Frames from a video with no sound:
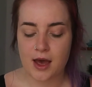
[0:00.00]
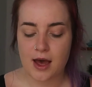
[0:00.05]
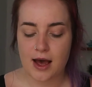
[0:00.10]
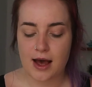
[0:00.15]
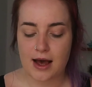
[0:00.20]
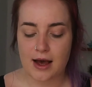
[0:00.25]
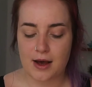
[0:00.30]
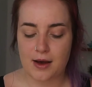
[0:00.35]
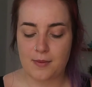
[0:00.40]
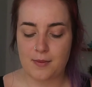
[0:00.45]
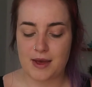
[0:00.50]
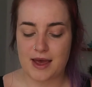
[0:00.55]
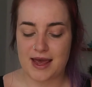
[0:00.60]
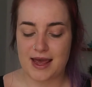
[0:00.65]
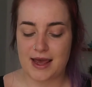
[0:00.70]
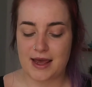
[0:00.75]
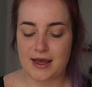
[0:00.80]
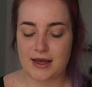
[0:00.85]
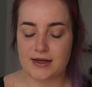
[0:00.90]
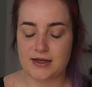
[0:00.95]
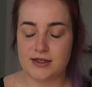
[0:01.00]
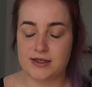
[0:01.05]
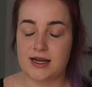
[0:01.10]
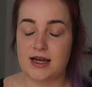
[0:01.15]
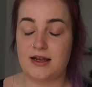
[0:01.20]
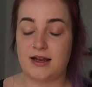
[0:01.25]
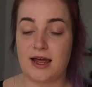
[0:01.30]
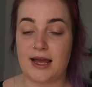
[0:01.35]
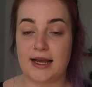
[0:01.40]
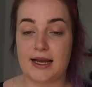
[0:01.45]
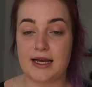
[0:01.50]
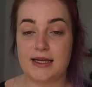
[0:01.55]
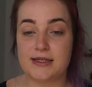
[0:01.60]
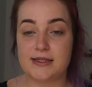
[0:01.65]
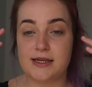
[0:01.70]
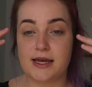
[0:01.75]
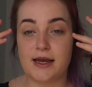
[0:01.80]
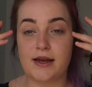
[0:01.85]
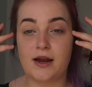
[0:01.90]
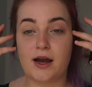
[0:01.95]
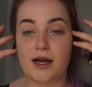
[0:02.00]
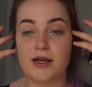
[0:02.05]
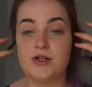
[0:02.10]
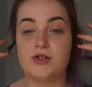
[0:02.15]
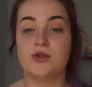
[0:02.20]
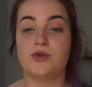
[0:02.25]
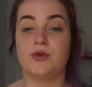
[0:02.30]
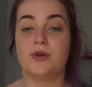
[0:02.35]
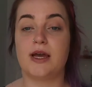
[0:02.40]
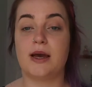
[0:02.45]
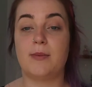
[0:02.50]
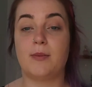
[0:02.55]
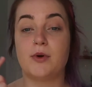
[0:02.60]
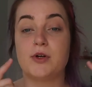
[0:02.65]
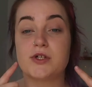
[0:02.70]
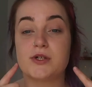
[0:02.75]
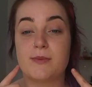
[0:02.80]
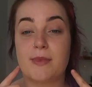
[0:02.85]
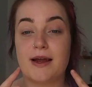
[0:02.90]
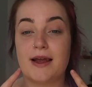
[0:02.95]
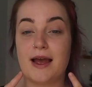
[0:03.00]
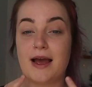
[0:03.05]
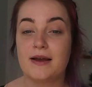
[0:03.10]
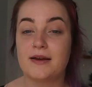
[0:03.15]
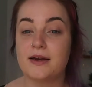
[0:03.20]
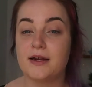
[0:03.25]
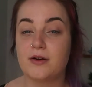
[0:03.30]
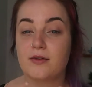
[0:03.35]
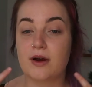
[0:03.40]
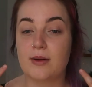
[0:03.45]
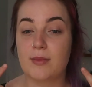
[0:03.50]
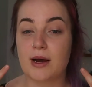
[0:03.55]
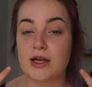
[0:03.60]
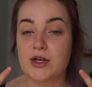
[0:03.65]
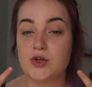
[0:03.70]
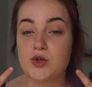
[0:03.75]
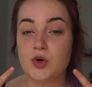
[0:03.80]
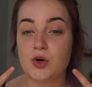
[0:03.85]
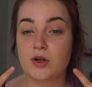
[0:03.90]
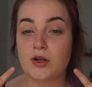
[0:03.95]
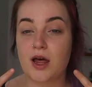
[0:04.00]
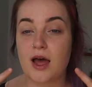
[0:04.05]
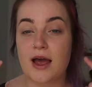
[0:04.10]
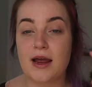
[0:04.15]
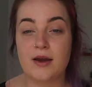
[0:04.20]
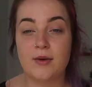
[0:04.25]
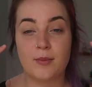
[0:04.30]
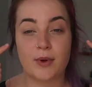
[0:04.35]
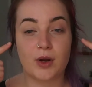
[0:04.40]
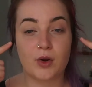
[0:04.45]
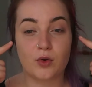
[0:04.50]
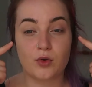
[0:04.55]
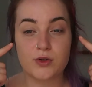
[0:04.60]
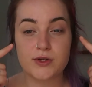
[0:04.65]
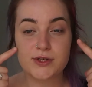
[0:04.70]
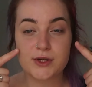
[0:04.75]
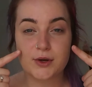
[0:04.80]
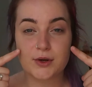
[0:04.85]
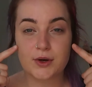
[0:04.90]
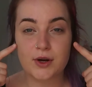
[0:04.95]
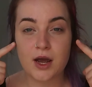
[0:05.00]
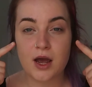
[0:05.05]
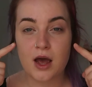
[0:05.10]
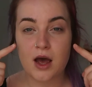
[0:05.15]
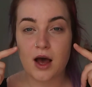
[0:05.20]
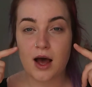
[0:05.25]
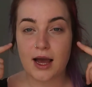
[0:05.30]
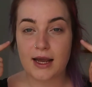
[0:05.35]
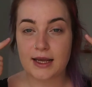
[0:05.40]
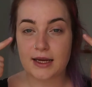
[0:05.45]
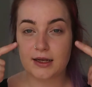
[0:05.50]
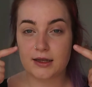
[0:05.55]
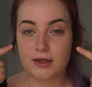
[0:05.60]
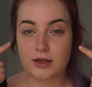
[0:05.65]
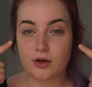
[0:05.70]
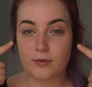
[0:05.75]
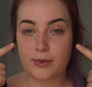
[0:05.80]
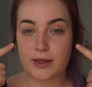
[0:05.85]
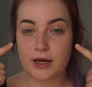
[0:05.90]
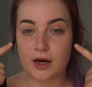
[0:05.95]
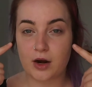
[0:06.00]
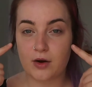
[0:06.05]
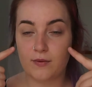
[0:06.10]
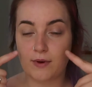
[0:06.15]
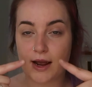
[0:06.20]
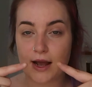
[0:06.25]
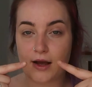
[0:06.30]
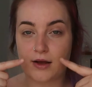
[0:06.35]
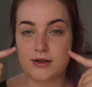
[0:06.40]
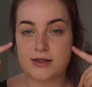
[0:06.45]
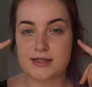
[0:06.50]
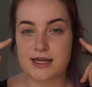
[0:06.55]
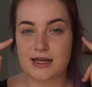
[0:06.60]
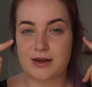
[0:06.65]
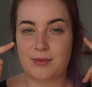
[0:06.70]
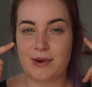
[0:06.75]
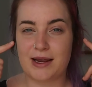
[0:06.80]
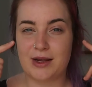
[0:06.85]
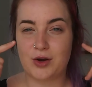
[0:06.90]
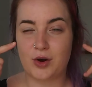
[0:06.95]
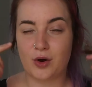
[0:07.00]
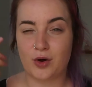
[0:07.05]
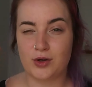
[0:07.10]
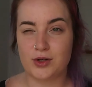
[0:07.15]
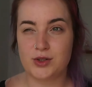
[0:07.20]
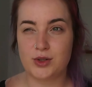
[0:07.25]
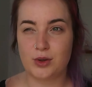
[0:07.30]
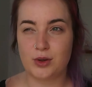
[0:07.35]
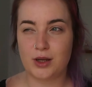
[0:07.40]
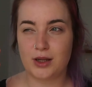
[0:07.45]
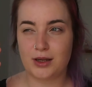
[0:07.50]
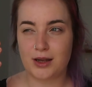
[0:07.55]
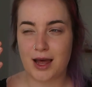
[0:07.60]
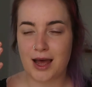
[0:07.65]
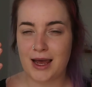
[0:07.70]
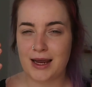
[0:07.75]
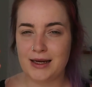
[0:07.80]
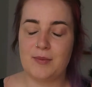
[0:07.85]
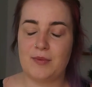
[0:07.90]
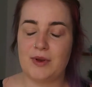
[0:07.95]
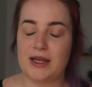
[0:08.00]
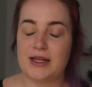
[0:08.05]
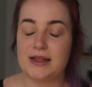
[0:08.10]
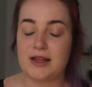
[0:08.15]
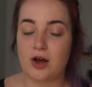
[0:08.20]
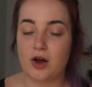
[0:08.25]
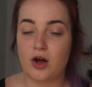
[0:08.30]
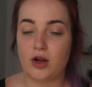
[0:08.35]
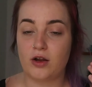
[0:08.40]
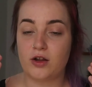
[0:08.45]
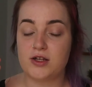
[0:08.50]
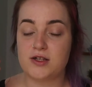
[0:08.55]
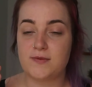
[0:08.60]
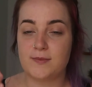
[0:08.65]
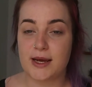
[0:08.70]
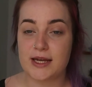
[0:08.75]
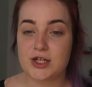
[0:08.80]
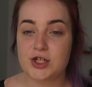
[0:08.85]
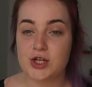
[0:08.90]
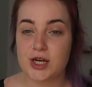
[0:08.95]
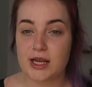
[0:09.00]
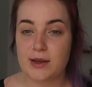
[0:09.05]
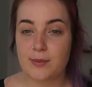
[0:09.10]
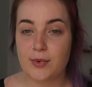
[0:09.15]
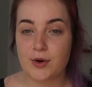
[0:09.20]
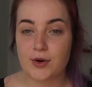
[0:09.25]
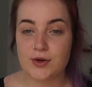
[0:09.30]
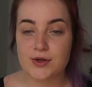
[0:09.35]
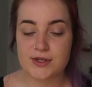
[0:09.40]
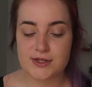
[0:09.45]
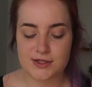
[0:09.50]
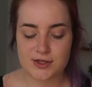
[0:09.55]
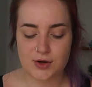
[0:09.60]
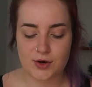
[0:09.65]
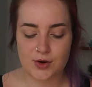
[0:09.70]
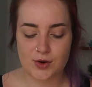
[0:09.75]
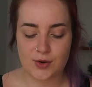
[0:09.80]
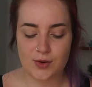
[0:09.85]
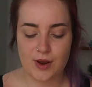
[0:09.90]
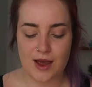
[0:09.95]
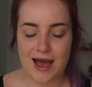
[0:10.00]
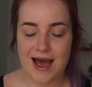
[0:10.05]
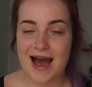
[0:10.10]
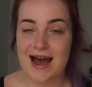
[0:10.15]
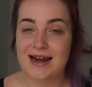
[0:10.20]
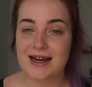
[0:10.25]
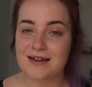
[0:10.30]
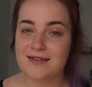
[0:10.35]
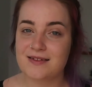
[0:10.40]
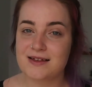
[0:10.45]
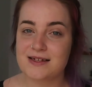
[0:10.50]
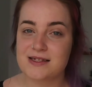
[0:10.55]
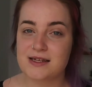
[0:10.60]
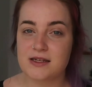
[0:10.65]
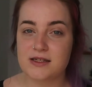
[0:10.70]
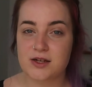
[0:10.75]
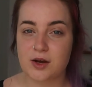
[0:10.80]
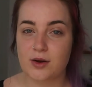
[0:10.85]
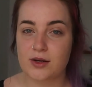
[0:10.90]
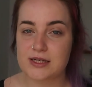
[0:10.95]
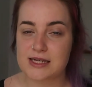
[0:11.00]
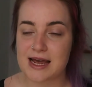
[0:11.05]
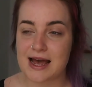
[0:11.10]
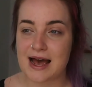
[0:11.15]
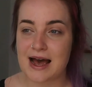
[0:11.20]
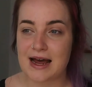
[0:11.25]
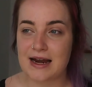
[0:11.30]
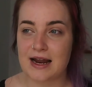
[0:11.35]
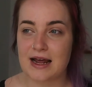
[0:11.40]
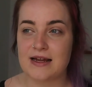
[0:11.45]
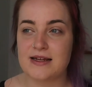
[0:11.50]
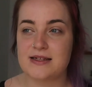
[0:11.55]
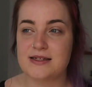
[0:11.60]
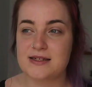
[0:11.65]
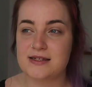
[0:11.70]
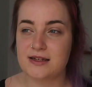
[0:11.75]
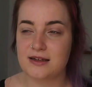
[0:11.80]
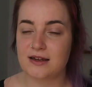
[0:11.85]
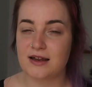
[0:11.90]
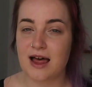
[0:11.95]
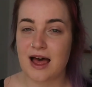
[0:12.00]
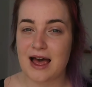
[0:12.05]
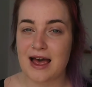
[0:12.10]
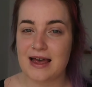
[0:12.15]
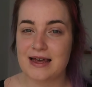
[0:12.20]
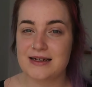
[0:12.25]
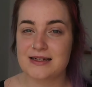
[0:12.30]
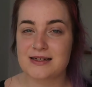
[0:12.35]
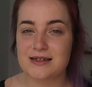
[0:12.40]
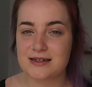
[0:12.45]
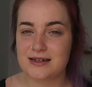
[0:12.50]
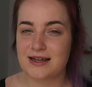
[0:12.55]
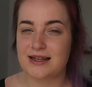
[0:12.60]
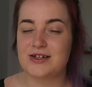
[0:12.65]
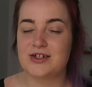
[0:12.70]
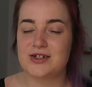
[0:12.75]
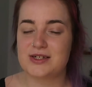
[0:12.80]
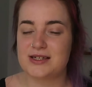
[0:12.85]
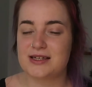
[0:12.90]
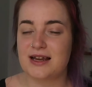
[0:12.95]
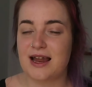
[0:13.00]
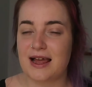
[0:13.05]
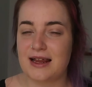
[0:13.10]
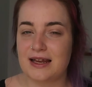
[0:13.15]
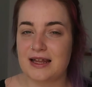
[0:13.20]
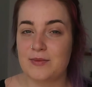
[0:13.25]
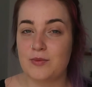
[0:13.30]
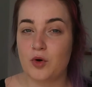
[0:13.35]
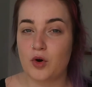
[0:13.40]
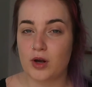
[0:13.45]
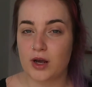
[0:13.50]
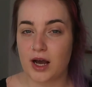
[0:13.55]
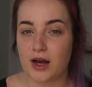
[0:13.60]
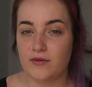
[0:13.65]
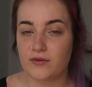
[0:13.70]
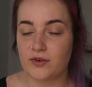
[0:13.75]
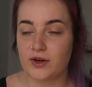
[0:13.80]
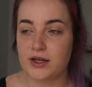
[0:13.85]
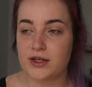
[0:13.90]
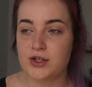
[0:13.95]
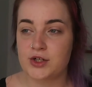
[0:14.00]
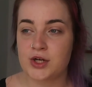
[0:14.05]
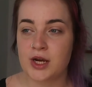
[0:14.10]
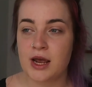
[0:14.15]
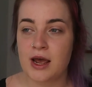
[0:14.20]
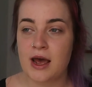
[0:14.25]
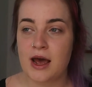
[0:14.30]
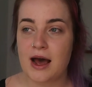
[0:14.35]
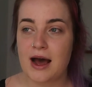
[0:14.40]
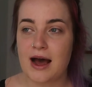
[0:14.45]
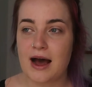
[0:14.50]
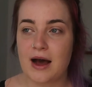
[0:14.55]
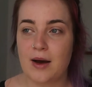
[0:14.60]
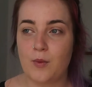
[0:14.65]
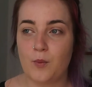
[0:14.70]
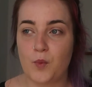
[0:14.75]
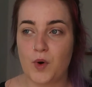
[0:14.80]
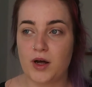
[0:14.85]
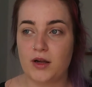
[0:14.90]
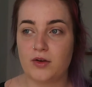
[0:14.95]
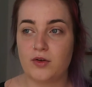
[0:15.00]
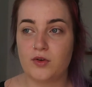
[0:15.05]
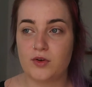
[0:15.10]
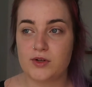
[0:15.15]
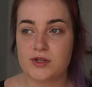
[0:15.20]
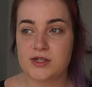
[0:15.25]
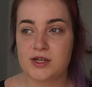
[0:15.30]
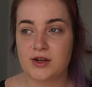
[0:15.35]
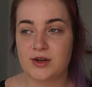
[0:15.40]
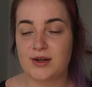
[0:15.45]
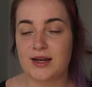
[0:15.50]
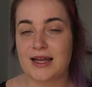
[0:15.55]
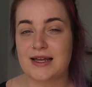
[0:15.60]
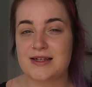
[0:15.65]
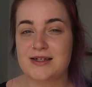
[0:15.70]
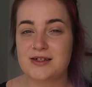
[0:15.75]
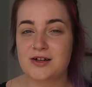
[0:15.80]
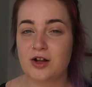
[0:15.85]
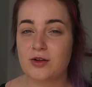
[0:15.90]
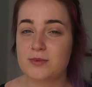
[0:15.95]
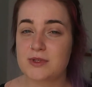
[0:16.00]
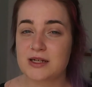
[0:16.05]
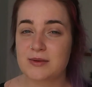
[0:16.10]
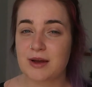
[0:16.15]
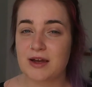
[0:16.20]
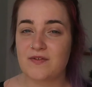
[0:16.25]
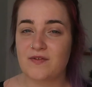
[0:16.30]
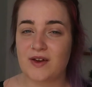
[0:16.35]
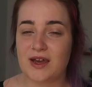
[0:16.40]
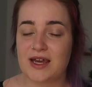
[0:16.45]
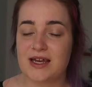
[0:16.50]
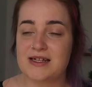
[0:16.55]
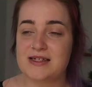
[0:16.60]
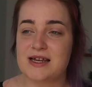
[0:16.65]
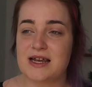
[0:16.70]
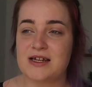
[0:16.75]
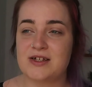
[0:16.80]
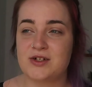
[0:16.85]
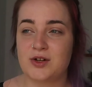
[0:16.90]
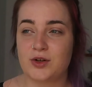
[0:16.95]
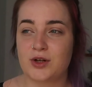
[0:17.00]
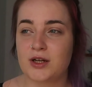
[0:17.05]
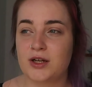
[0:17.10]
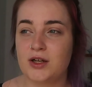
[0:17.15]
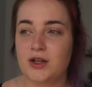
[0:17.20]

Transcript: and like I said, I do get most of my acne around my jawline, but also I get a little bit around like my contour line, like the hollows of my cheekbones, so adding this is going to add a slight, like just slightly more coverage, while also like sculpting my face. It's not going to